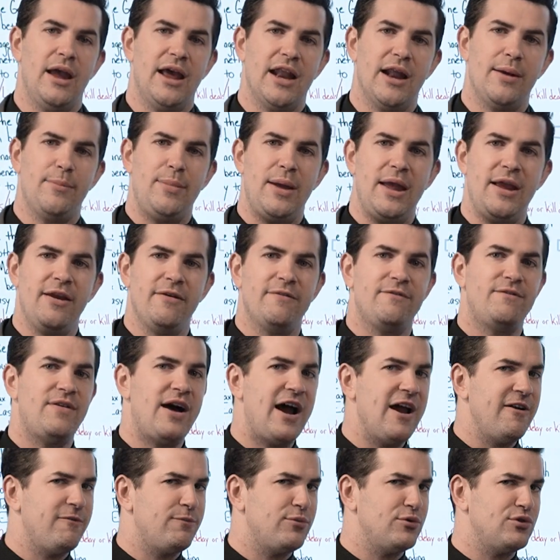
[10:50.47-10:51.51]
I'm paying
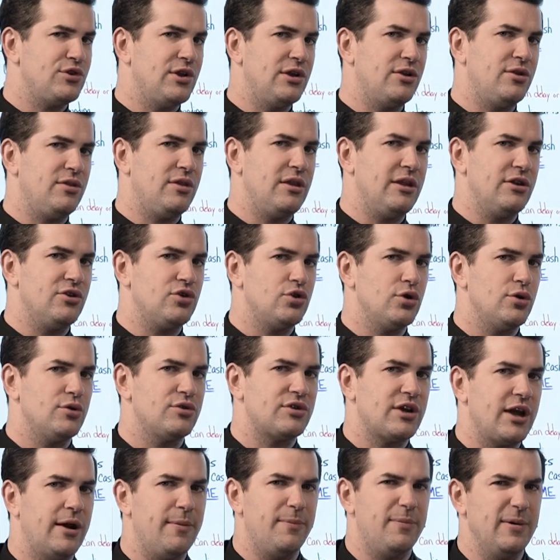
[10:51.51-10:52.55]
5% to the
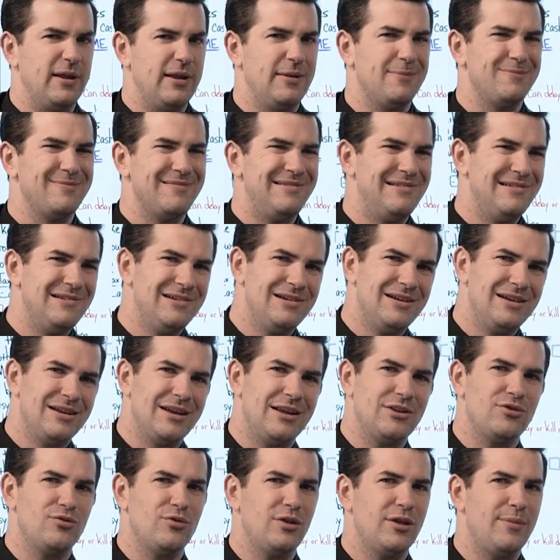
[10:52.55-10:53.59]
insurance company, it
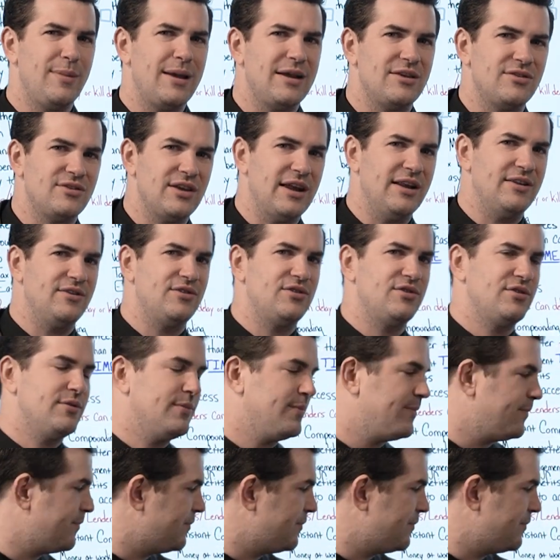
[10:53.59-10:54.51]
doesn't really make sense.